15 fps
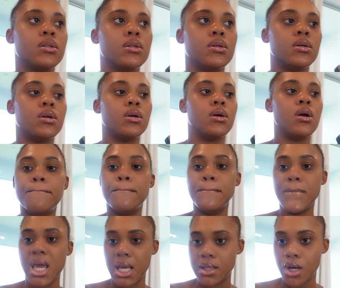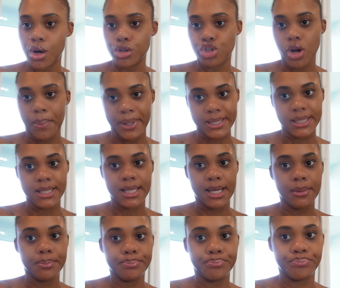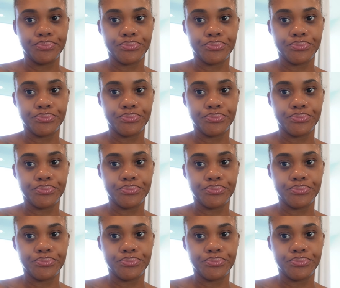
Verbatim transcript: oh, me now drop asleep.